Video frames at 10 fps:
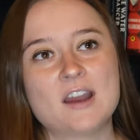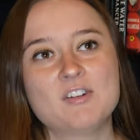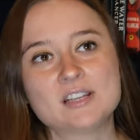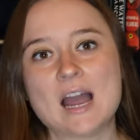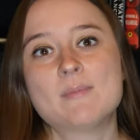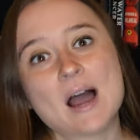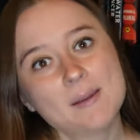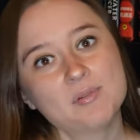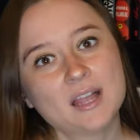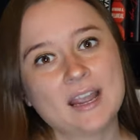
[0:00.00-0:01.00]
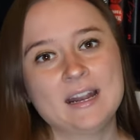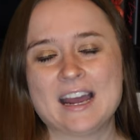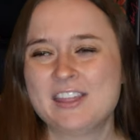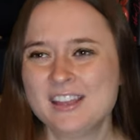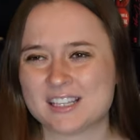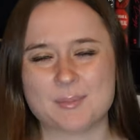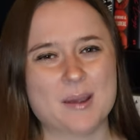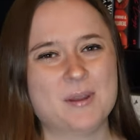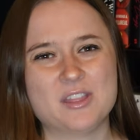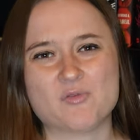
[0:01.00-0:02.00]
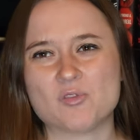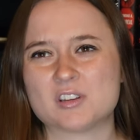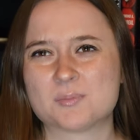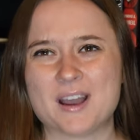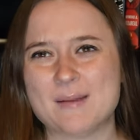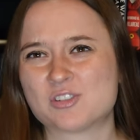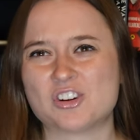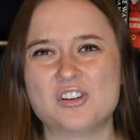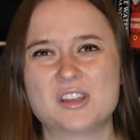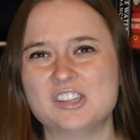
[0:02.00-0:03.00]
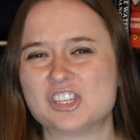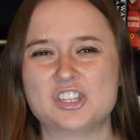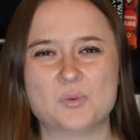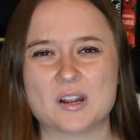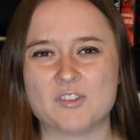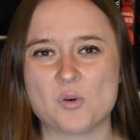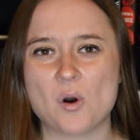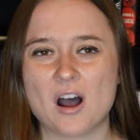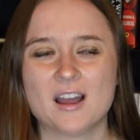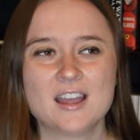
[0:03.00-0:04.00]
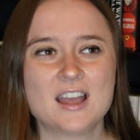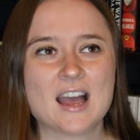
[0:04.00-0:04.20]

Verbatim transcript: Every time I played, I think this might be in the rules, but I'm sure you can just do whatever you want.